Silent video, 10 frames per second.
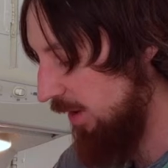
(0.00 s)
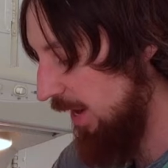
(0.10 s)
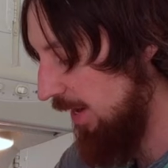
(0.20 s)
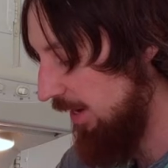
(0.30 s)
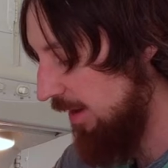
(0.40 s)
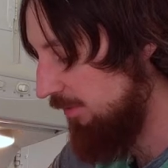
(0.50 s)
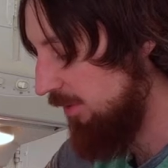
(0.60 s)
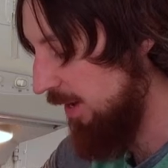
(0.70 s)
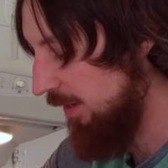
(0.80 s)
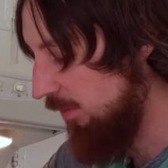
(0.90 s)
and after
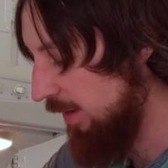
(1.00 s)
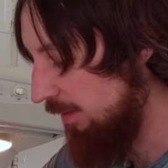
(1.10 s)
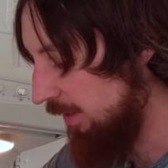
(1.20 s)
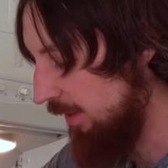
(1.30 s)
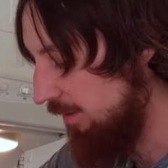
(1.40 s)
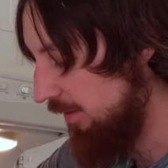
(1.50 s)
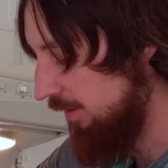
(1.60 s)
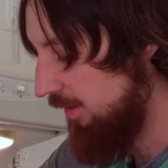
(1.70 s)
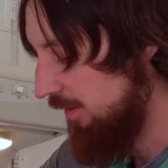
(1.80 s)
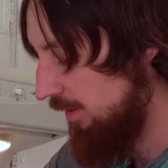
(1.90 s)
microwaving it.
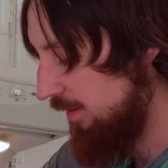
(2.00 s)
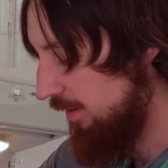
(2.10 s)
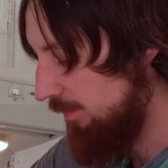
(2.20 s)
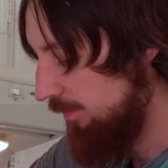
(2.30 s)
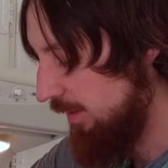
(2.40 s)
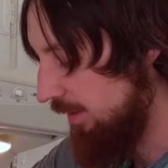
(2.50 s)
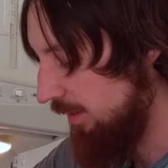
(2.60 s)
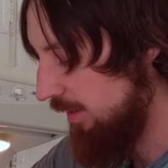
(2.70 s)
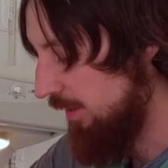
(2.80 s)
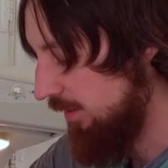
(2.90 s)
But
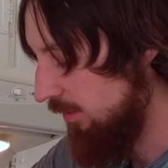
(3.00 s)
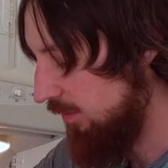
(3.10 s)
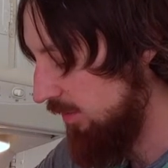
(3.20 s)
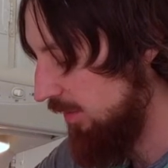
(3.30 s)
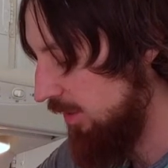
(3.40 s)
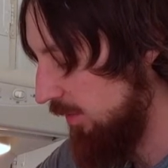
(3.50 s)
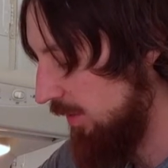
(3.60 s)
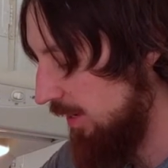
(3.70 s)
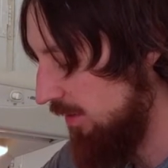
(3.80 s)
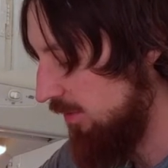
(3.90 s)
just go
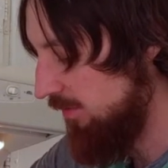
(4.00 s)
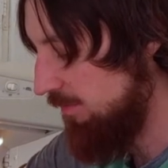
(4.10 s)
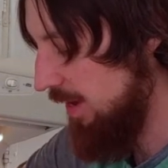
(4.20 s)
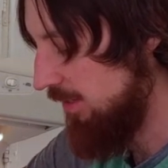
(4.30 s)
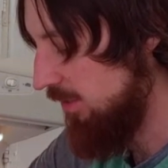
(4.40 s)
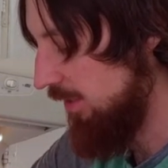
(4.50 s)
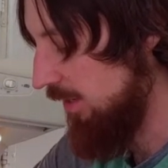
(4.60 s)
in there and just mash it